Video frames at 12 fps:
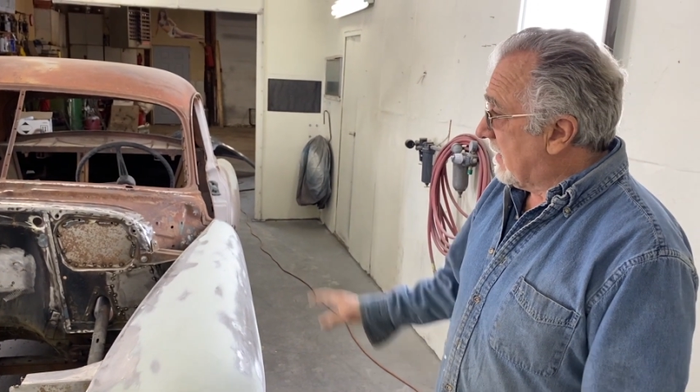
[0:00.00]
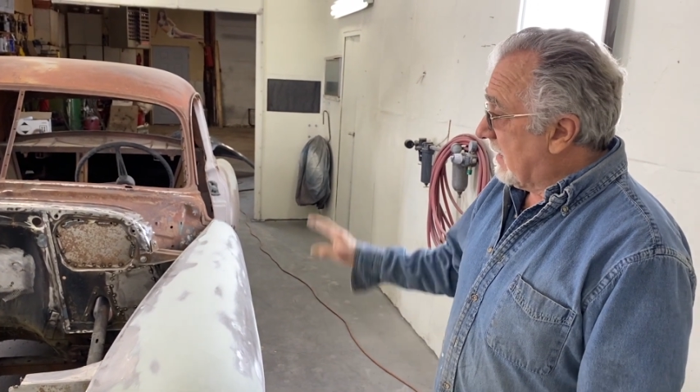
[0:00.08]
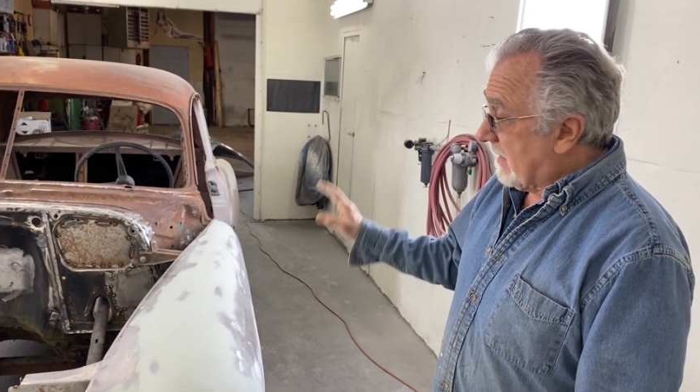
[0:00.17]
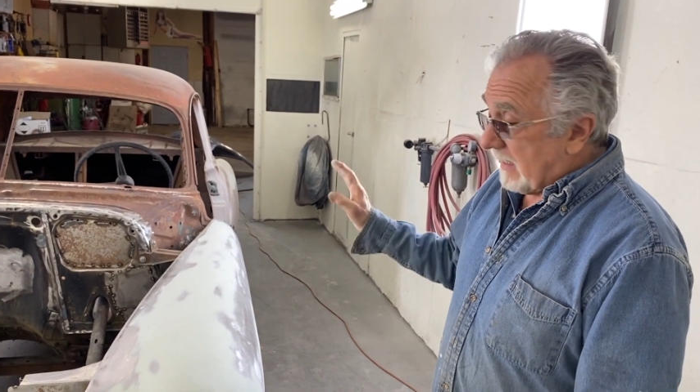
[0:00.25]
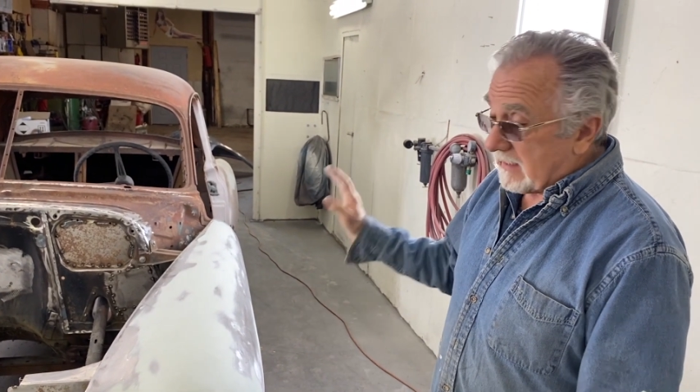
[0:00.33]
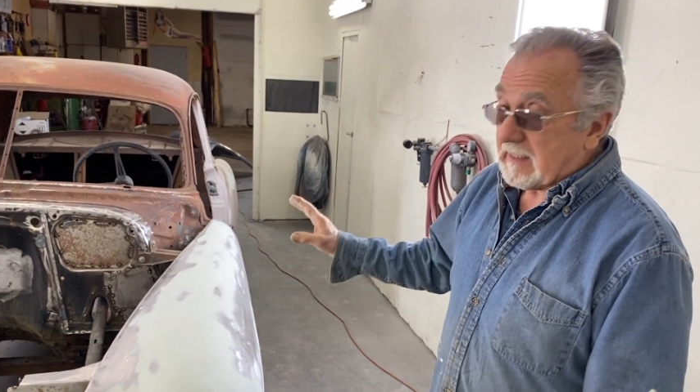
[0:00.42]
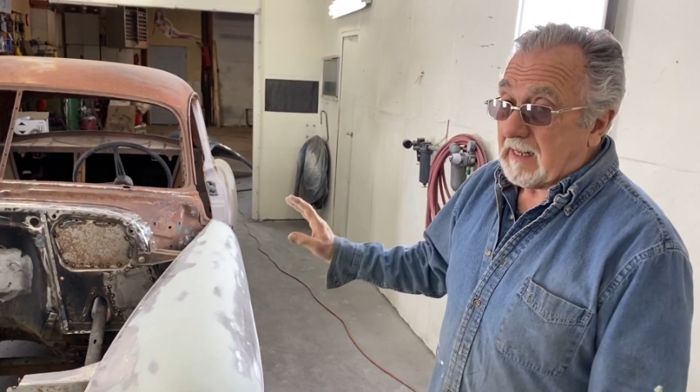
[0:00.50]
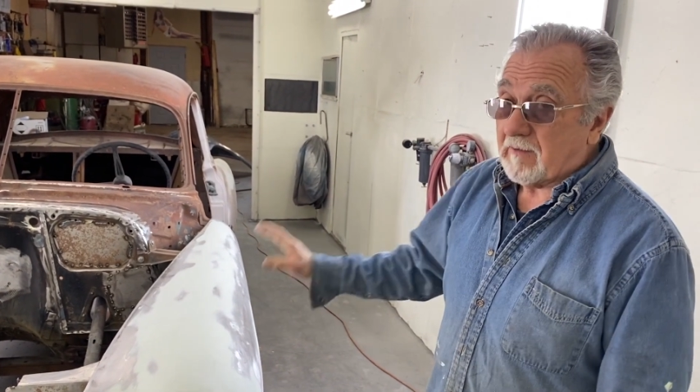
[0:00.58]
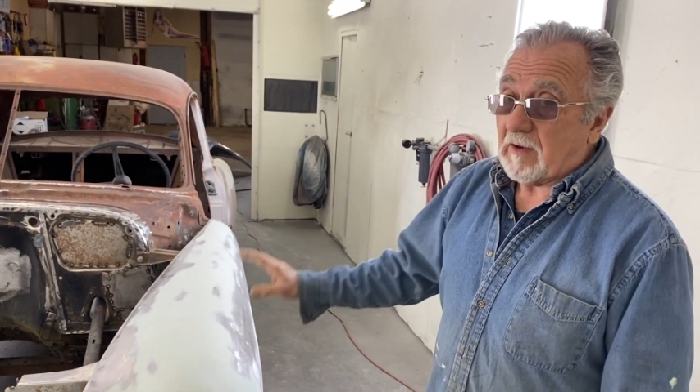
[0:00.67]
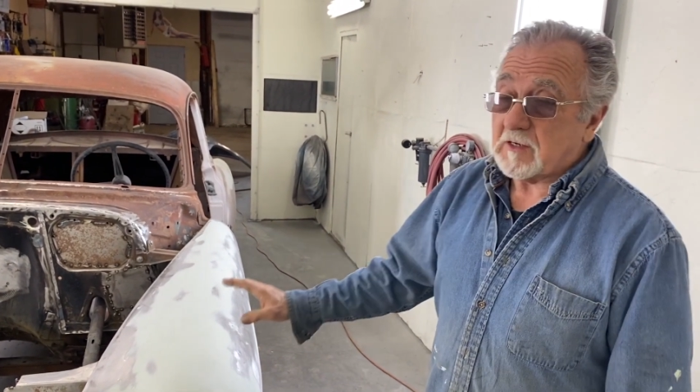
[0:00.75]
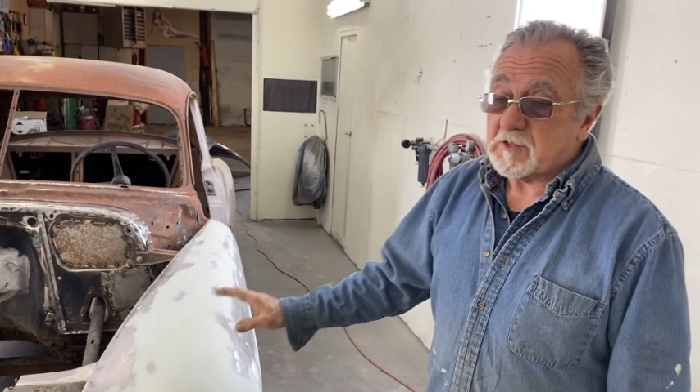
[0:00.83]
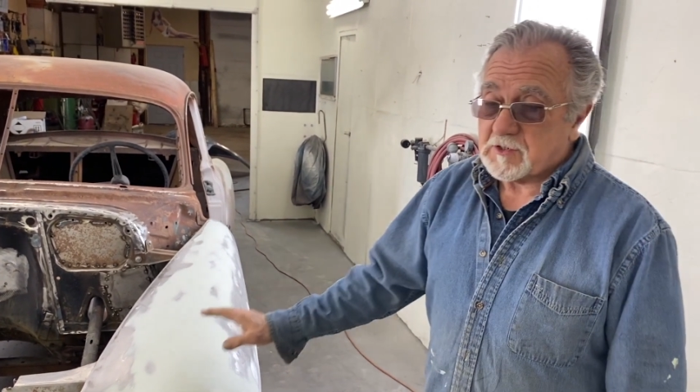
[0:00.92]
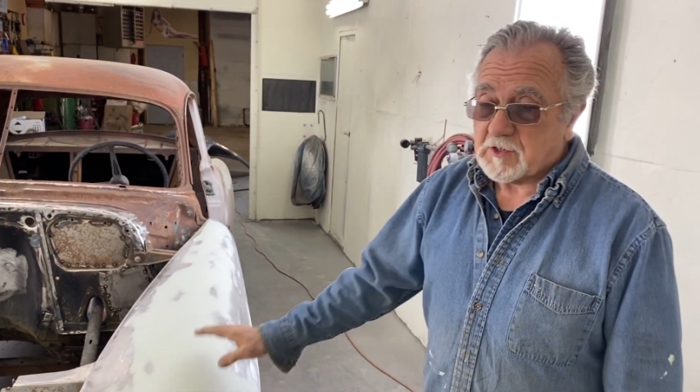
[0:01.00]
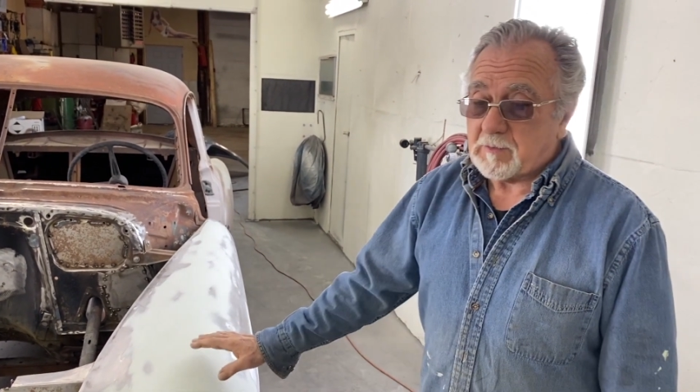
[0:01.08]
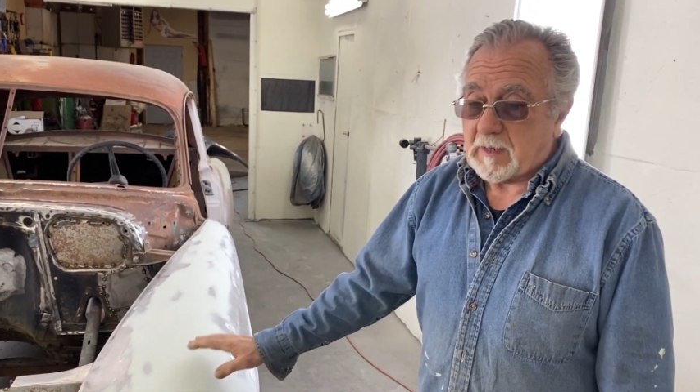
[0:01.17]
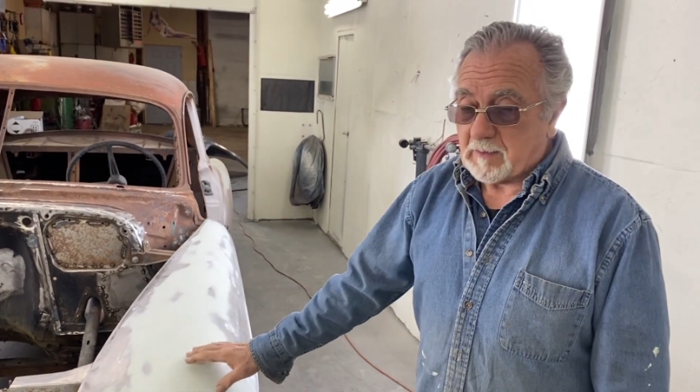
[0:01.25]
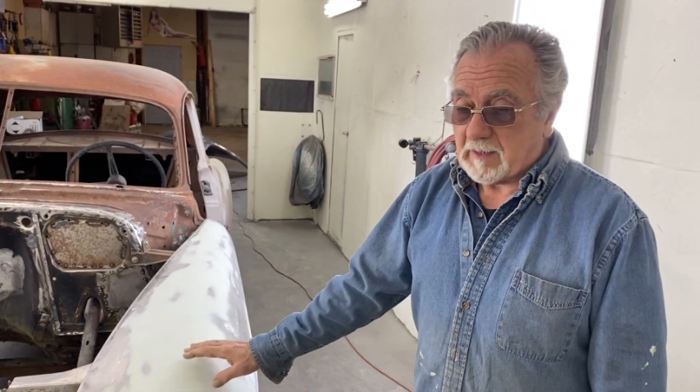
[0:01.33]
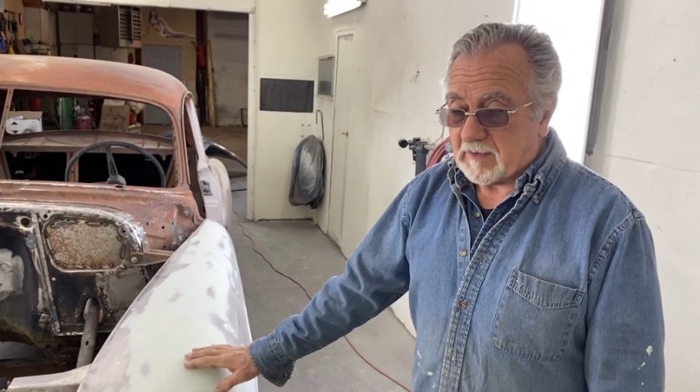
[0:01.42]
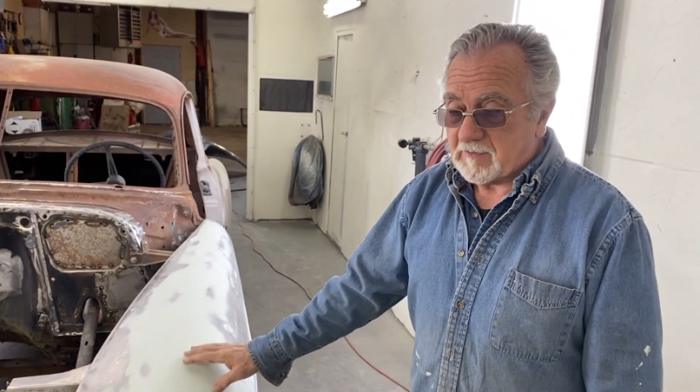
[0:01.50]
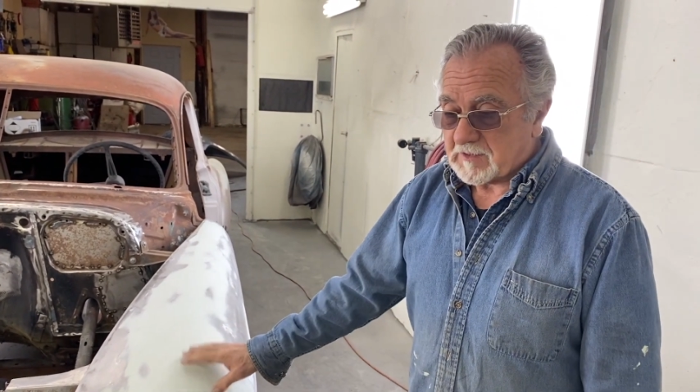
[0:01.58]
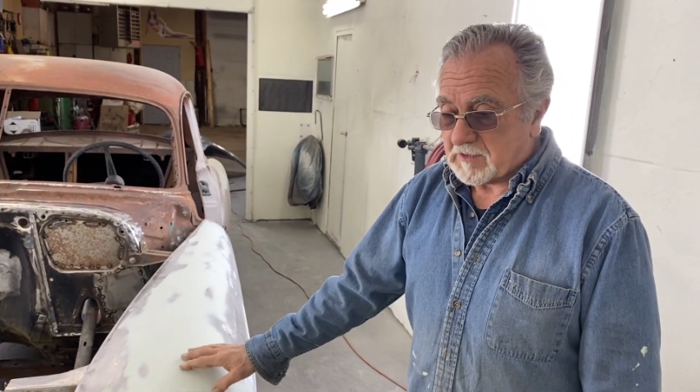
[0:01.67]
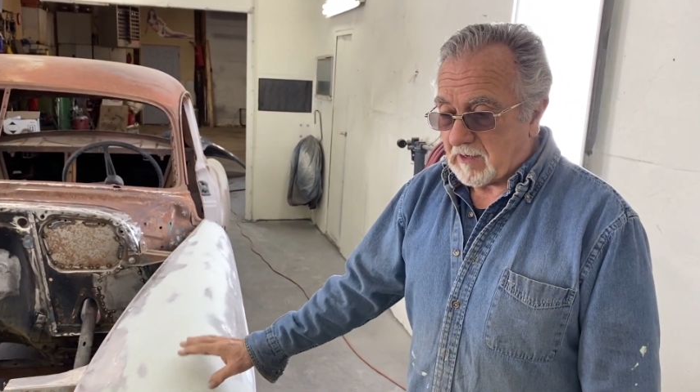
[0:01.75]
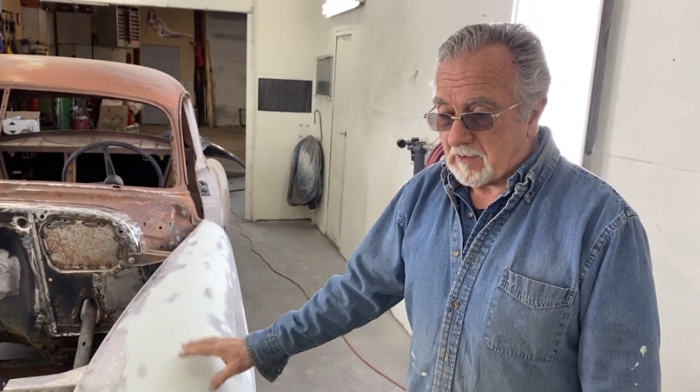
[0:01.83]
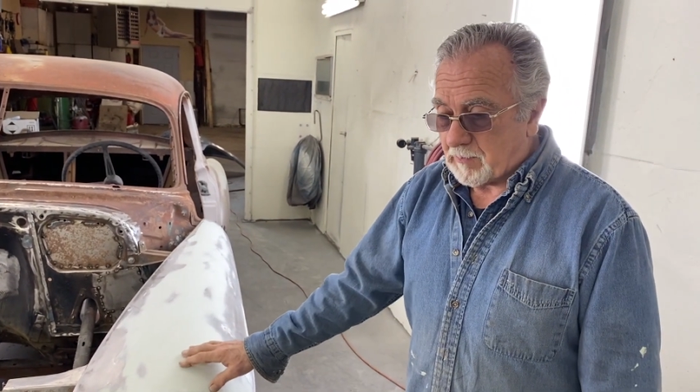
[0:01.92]
I should be able to have this
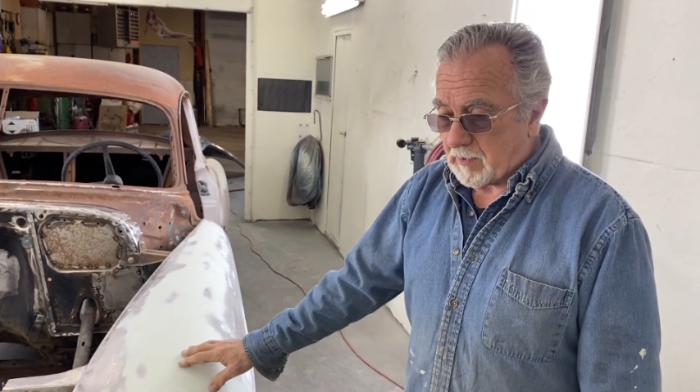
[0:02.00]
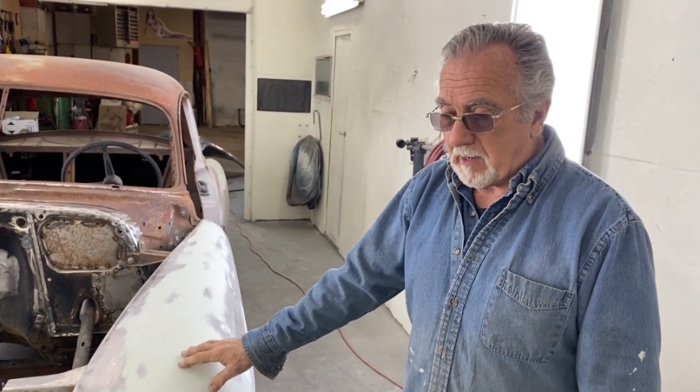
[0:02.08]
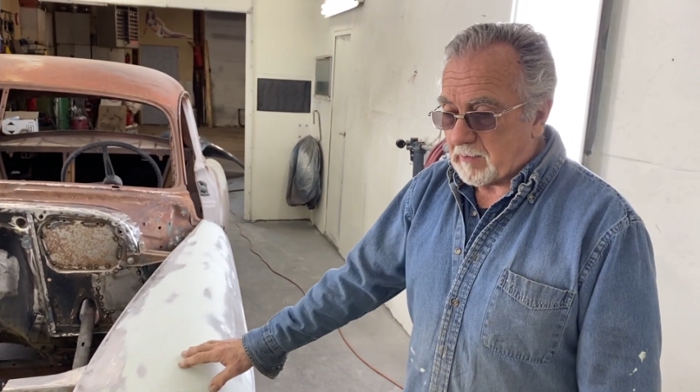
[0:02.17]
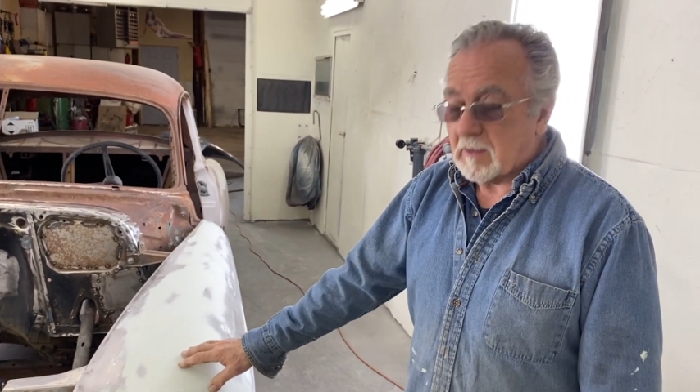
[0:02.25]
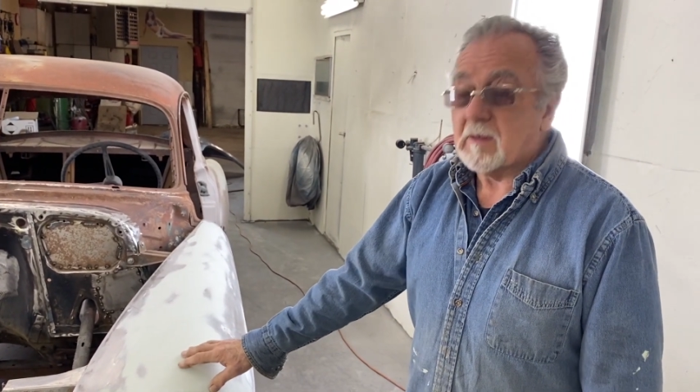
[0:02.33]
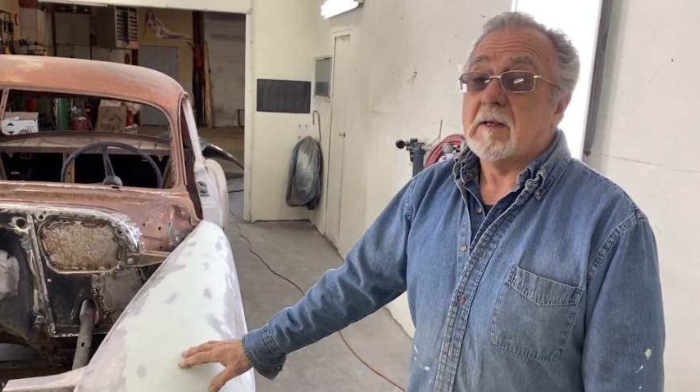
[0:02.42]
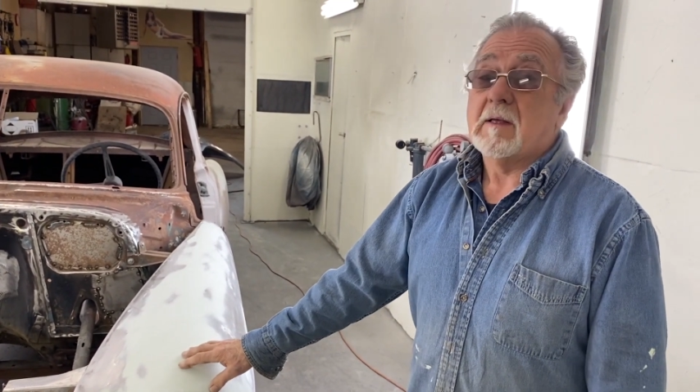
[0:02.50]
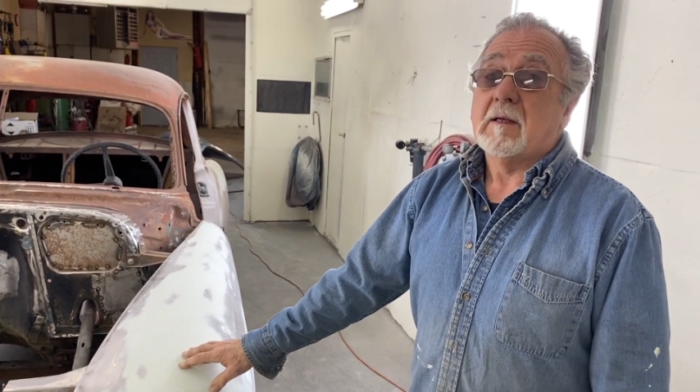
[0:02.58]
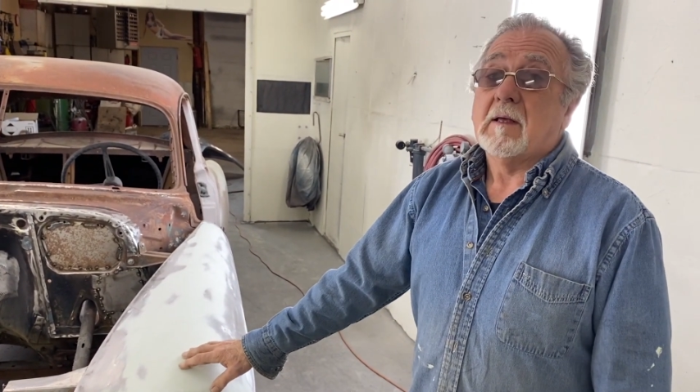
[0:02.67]
car in primer